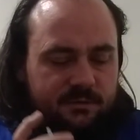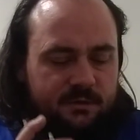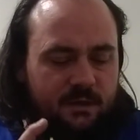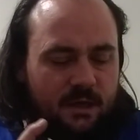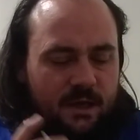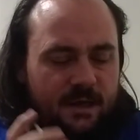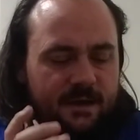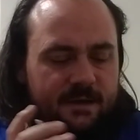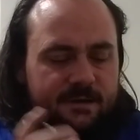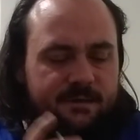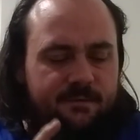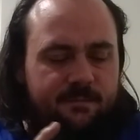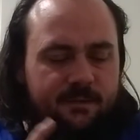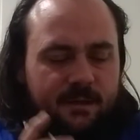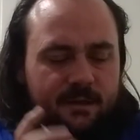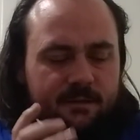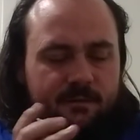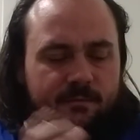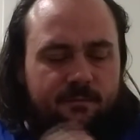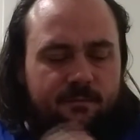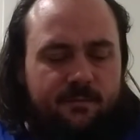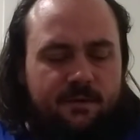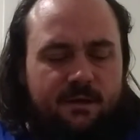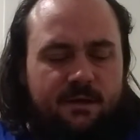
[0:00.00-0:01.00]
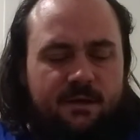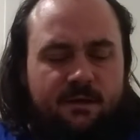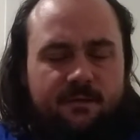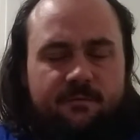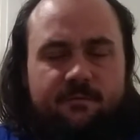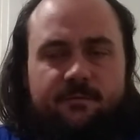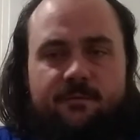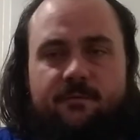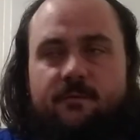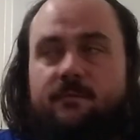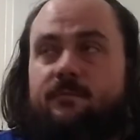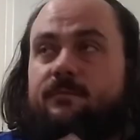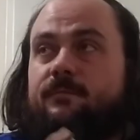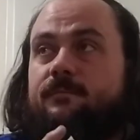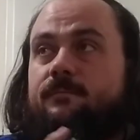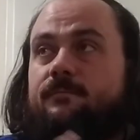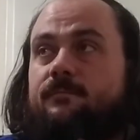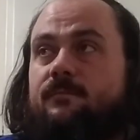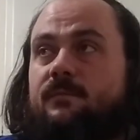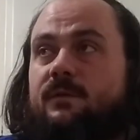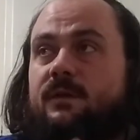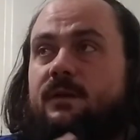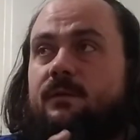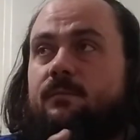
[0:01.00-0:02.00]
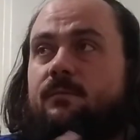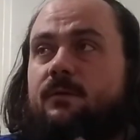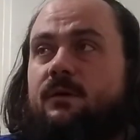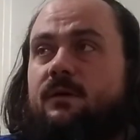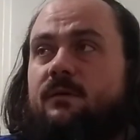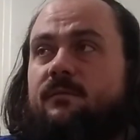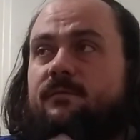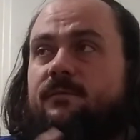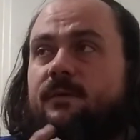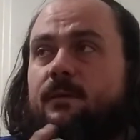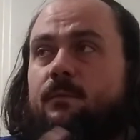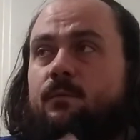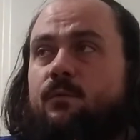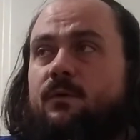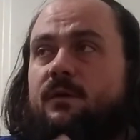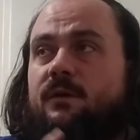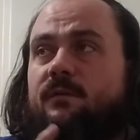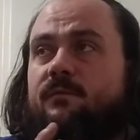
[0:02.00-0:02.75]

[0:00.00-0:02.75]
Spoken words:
guidance about the reading for Libra in February